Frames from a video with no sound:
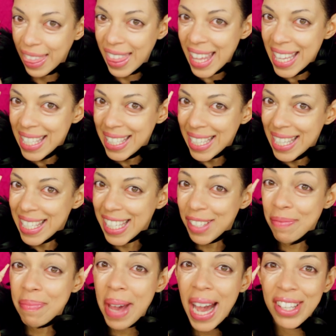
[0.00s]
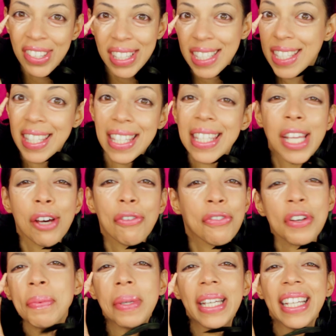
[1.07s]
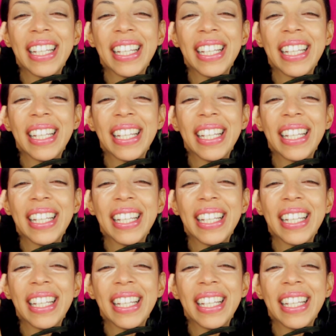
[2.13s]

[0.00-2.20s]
This is the magic stuff for me.